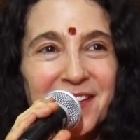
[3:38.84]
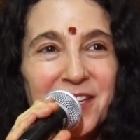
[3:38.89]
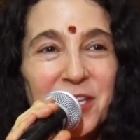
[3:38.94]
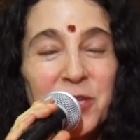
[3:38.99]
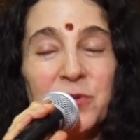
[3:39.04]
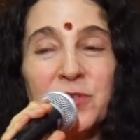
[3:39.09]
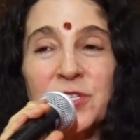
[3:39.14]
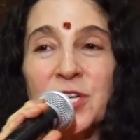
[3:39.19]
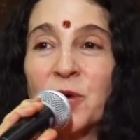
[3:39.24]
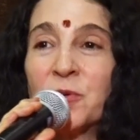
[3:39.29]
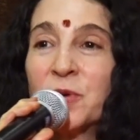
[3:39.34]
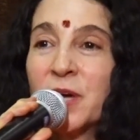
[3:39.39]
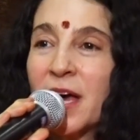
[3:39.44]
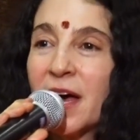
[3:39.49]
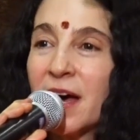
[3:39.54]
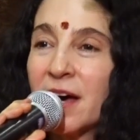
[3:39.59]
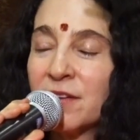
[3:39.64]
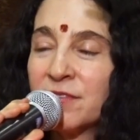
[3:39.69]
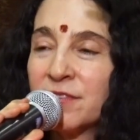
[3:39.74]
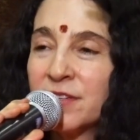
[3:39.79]
You don't
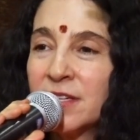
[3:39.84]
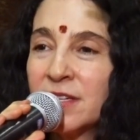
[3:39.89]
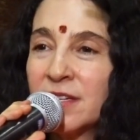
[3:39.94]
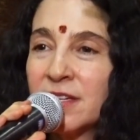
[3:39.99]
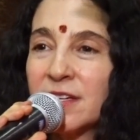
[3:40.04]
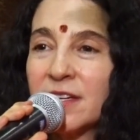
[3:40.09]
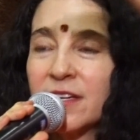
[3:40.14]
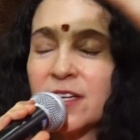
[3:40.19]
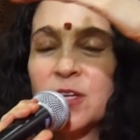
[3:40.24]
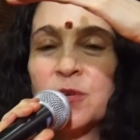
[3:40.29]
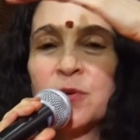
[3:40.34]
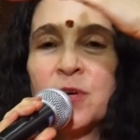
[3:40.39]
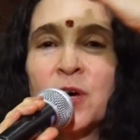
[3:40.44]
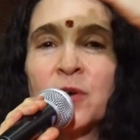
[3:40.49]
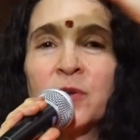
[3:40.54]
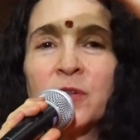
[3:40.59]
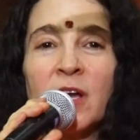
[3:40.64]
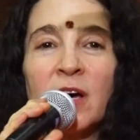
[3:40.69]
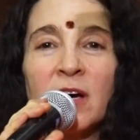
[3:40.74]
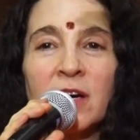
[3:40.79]
have it, you
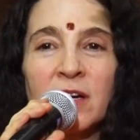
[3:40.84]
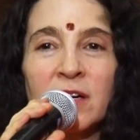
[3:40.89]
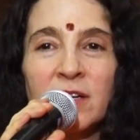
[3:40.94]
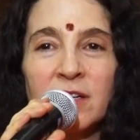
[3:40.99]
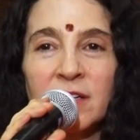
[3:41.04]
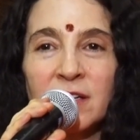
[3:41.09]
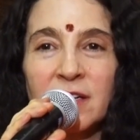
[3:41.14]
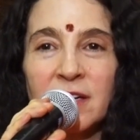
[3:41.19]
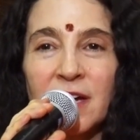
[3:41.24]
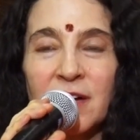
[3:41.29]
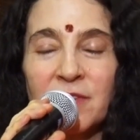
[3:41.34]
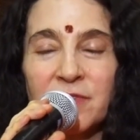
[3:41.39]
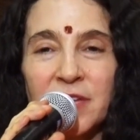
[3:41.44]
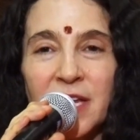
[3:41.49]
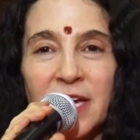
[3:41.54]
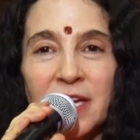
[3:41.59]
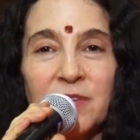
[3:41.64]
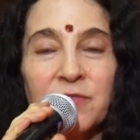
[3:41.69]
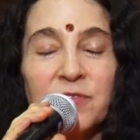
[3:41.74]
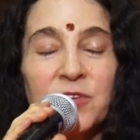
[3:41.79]
no longer have
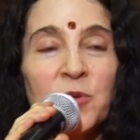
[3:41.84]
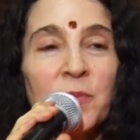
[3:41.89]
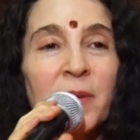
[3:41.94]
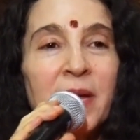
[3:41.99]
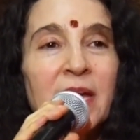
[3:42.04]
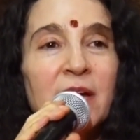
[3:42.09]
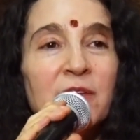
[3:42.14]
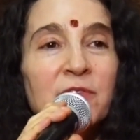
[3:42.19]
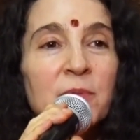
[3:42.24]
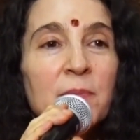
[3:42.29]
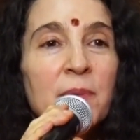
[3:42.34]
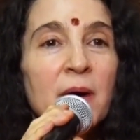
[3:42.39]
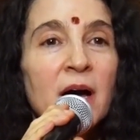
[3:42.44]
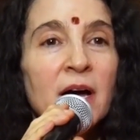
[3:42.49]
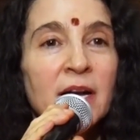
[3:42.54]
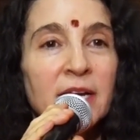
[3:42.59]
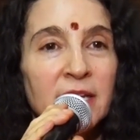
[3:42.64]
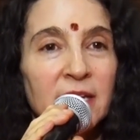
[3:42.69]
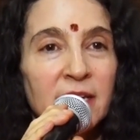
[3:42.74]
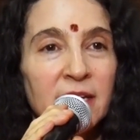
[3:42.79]
life. You may have a
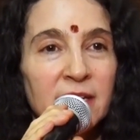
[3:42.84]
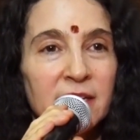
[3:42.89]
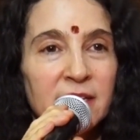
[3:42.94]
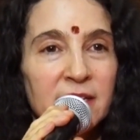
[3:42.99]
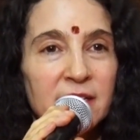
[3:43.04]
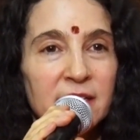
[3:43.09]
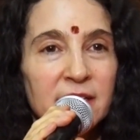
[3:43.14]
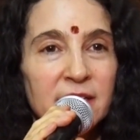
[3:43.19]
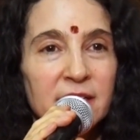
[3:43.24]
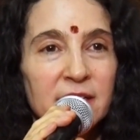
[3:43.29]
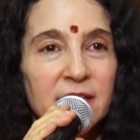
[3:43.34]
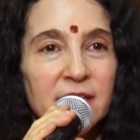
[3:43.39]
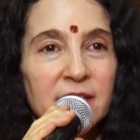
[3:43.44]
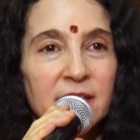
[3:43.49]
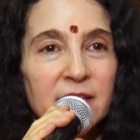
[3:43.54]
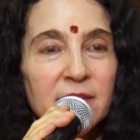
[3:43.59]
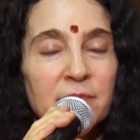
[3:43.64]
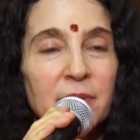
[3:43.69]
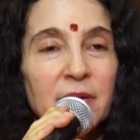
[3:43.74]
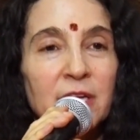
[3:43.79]
body,
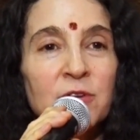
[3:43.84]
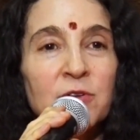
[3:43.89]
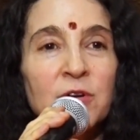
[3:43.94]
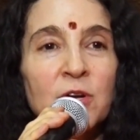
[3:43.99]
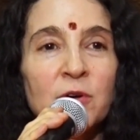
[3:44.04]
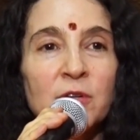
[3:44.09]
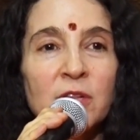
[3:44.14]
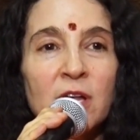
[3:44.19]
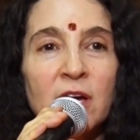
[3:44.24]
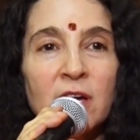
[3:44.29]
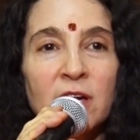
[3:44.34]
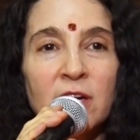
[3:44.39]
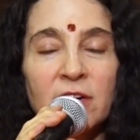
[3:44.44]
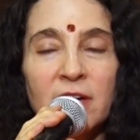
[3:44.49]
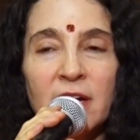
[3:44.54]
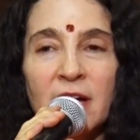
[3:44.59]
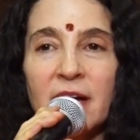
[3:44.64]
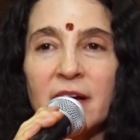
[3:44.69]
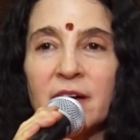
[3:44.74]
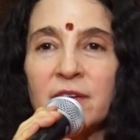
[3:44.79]
but you no longer
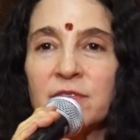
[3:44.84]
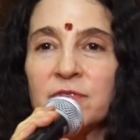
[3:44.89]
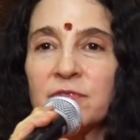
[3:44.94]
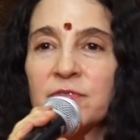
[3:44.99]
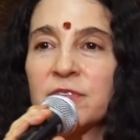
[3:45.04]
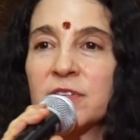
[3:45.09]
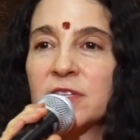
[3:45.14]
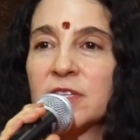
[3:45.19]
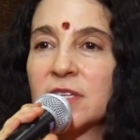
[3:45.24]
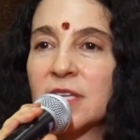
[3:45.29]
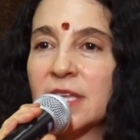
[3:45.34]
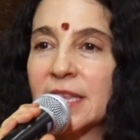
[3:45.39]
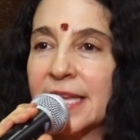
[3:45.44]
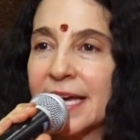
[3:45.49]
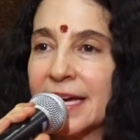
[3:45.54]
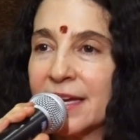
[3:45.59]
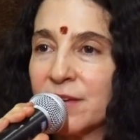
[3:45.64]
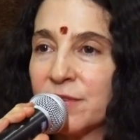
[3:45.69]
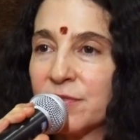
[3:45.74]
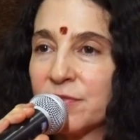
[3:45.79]
have
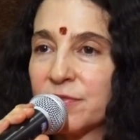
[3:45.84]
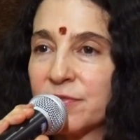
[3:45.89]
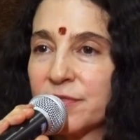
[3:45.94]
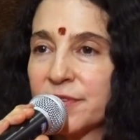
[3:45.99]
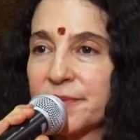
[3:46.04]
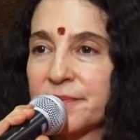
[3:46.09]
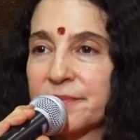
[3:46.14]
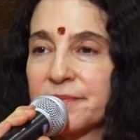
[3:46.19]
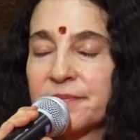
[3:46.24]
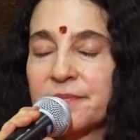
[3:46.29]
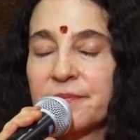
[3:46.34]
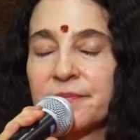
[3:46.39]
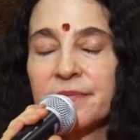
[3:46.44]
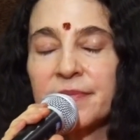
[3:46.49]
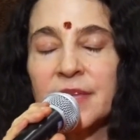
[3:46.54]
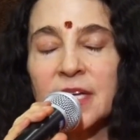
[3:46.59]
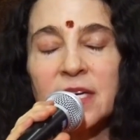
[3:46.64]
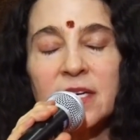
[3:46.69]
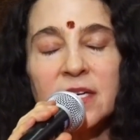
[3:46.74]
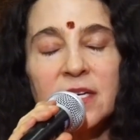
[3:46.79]
life
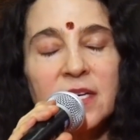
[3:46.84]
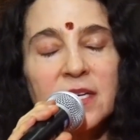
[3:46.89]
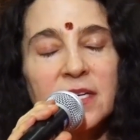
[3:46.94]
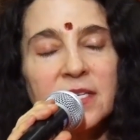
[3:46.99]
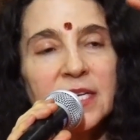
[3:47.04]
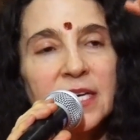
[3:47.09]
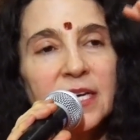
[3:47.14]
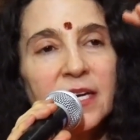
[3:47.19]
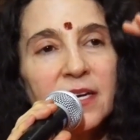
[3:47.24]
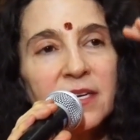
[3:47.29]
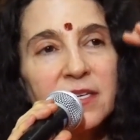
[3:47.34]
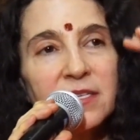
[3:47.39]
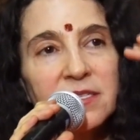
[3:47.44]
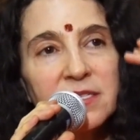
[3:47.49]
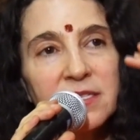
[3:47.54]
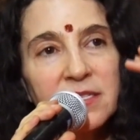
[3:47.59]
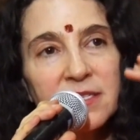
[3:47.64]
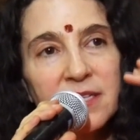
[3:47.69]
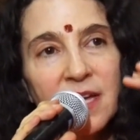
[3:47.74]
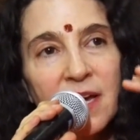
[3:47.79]
take it a
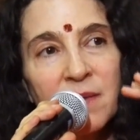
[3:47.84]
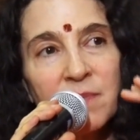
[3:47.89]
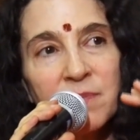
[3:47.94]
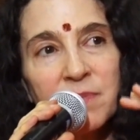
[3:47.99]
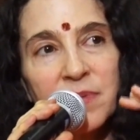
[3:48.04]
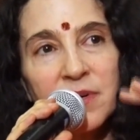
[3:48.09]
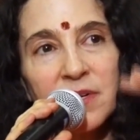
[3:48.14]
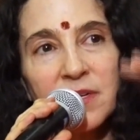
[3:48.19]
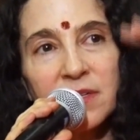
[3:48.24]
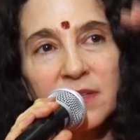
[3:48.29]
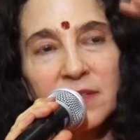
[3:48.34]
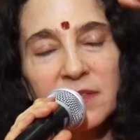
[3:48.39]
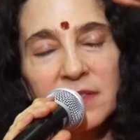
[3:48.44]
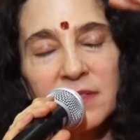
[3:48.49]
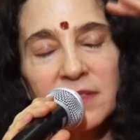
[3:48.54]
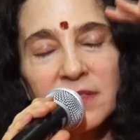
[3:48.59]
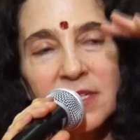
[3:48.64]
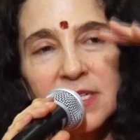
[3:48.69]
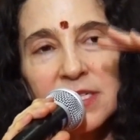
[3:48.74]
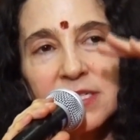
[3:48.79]
step,
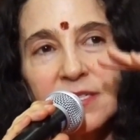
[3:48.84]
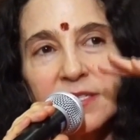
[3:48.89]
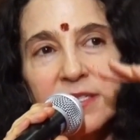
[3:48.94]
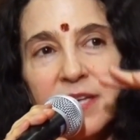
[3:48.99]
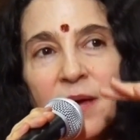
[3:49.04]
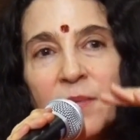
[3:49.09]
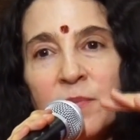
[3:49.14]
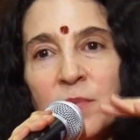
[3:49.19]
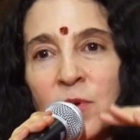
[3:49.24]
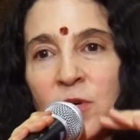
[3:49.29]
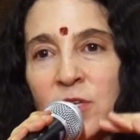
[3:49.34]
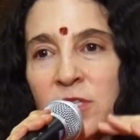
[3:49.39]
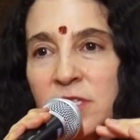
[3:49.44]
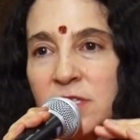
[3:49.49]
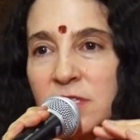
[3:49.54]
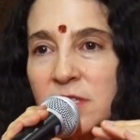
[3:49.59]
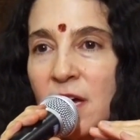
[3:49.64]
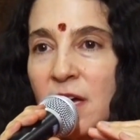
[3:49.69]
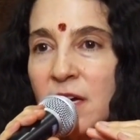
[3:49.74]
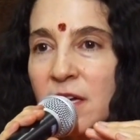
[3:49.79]
a step more
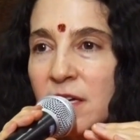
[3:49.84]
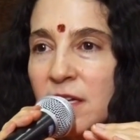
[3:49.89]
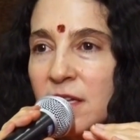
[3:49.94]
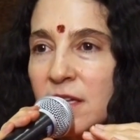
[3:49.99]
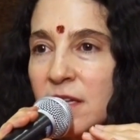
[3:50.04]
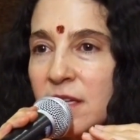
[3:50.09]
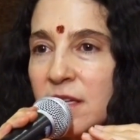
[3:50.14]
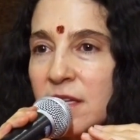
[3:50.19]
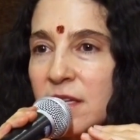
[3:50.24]
subtle.